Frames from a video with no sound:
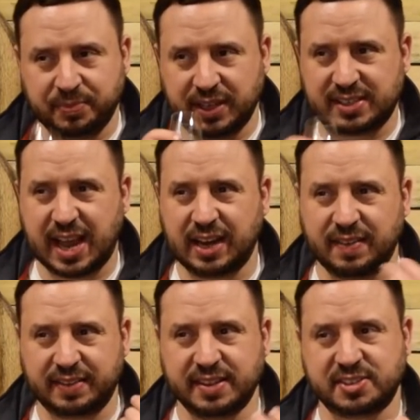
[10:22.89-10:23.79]
It's kind of
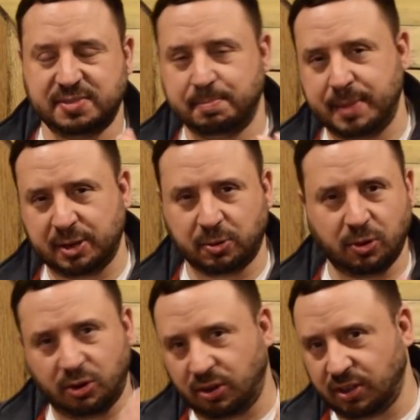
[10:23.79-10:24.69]
like this
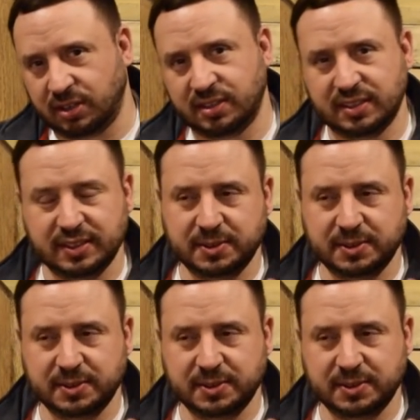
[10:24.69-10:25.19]
mineral,